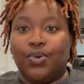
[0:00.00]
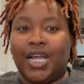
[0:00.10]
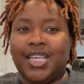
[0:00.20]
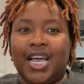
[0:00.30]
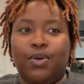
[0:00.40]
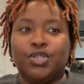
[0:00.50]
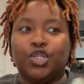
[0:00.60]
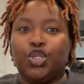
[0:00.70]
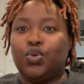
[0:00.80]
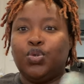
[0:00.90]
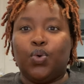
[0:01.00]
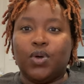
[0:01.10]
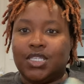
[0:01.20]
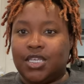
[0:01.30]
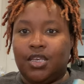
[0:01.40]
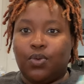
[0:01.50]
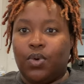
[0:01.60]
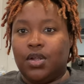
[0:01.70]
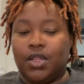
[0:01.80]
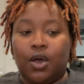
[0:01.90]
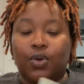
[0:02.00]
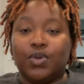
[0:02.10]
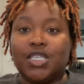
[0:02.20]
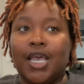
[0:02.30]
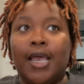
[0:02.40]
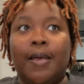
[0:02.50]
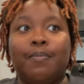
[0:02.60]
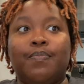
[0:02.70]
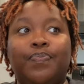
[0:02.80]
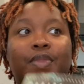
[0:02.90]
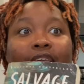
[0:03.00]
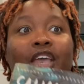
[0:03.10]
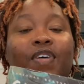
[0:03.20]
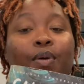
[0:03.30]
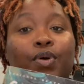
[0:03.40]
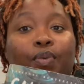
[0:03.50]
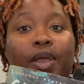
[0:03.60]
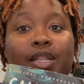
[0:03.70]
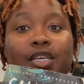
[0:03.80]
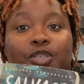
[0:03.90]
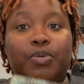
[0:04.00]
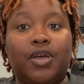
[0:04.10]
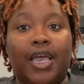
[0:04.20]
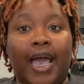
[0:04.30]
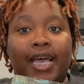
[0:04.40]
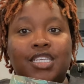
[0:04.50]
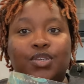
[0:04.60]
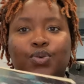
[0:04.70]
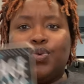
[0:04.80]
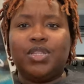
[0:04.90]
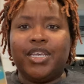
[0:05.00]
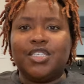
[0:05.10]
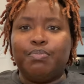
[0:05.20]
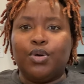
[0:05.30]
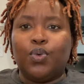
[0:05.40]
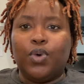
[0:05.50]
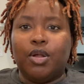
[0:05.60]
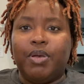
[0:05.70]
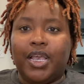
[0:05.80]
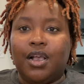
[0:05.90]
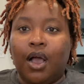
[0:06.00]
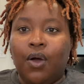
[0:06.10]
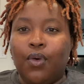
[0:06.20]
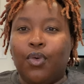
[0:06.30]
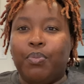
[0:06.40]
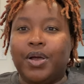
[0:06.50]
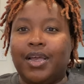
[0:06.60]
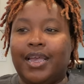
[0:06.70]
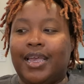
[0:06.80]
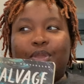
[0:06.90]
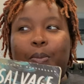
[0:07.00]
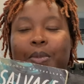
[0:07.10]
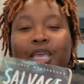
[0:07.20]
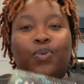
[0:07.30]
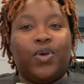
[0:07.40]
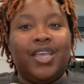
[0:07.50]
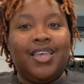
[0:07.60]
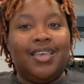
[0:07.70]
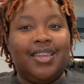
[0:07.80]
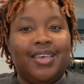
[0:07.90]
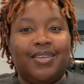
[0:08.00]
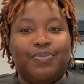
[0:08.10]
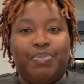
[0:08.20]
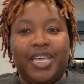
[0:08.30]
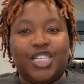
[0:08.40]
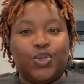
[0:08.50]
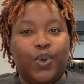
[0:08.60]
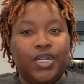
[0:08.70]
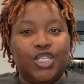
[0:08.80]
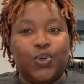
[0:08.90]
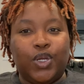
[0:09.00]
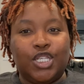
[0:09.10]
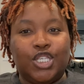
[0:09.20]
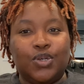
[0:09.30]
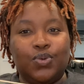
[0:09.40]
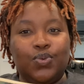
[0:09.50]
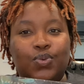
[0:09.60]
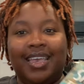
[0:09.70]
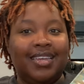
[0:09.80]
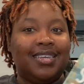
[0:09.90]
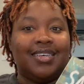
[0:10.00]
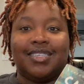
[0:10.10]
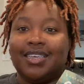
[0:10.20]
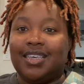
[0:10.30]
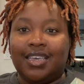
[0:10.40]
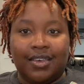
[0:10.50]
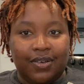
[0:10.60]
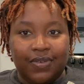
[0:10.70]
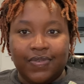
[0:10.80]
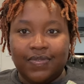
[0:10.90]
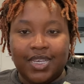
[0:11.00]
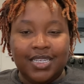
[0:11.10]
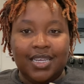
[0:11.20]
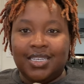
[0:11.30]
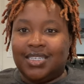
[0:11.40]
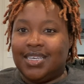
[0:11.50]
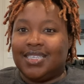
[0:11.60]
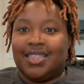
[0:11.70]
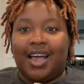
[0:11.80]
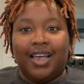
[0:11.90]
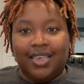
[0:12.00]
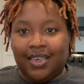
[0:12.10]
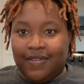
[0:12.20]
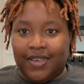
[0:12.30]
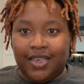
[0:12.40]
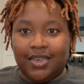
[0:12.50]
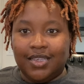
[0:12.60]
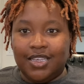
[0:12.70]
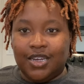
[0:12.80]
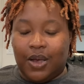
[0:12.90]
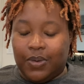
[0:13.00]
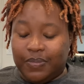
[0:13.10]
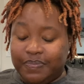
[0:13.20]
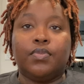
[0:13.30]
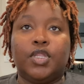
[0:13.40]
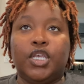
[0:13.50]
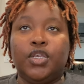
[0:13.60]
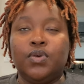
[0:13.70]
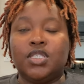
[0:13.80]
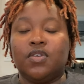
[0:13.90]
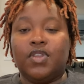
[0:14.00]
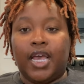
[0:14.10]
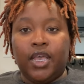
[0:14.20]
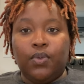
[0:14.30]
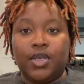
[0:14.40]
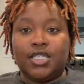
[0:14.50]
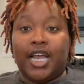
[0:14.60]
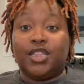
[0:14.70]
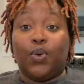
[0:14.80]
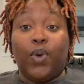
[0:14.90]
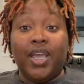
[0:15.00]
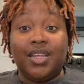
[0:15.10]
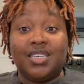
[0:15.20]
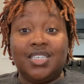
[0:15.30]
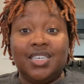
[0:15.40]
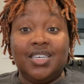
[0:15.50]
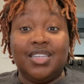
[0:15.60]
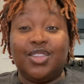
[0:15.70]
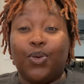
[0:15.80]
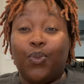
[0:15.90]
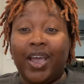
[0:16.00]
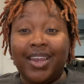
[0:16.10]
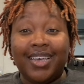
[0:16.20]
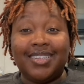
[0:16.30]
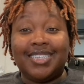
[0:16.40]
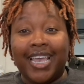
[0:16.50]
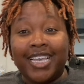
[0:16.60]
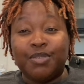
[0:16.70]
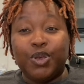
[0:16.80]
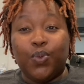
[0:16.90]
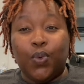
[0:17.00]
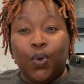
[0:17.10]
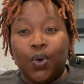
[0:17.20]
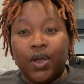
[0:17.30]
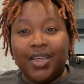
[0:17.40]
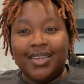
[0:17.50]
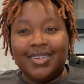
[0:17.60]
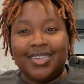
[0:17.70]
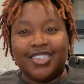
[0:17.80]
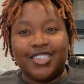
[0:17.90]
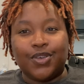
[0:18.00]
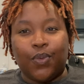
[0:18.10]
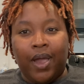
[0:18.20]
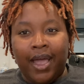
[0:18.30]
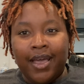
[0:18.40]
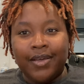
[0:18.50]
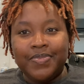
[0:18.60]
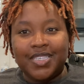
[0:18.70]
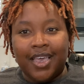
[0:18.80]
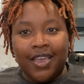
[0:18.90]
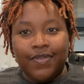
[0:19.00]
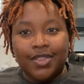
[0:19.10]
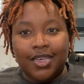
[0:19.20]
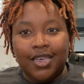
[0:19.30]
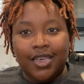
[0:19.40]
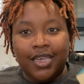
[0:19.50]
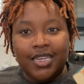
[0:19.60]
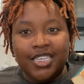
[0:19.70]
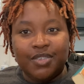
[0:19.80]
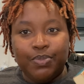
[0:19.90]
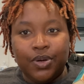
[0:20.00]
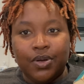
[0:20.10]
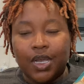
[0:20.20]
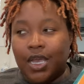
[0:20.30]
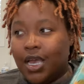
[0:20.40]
I think I was a junior or a senior, one of those. If I would have read this book in high school, this book would have been gold, but me reading it in big 2022, it doesn't give. It, it's, it's not giving, you know. The use of language, like the way that she, the way that Jesmyn Ward describes everything in this book,